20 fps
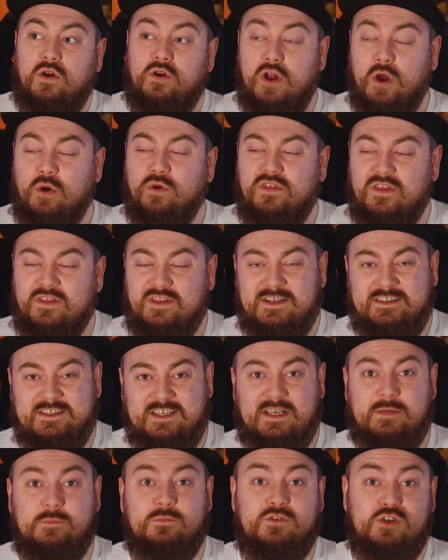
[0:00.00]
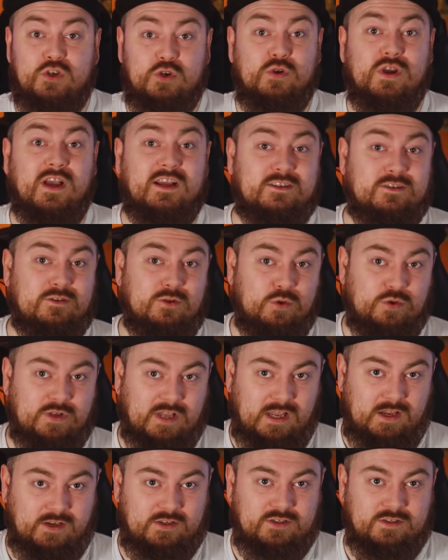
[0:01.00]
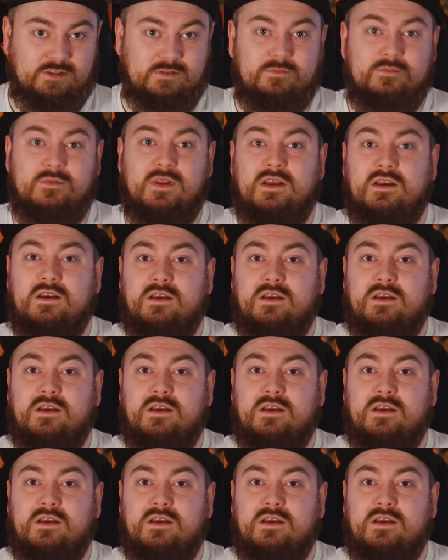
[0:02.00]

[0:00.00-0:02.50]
Now that the team knew his location,